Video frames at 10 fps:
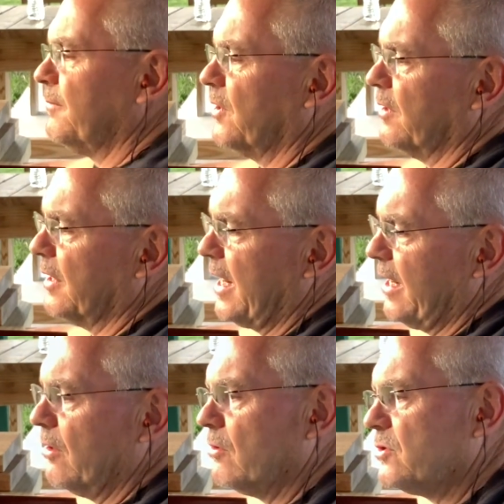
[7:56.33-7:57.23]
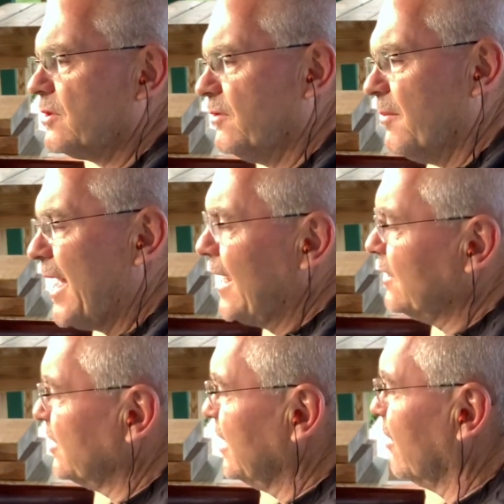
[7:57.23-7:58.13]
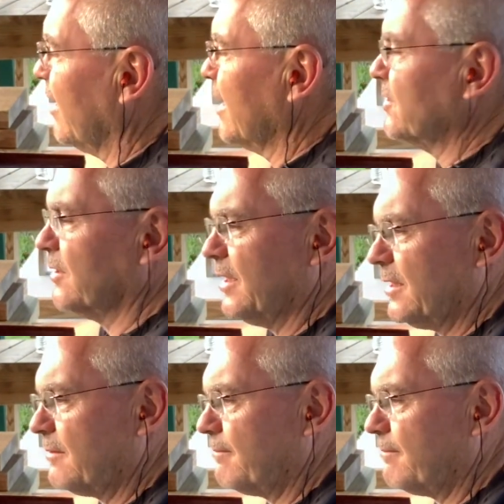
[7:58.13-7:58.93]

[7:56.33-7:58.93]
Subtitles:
The ears of the magazine are actually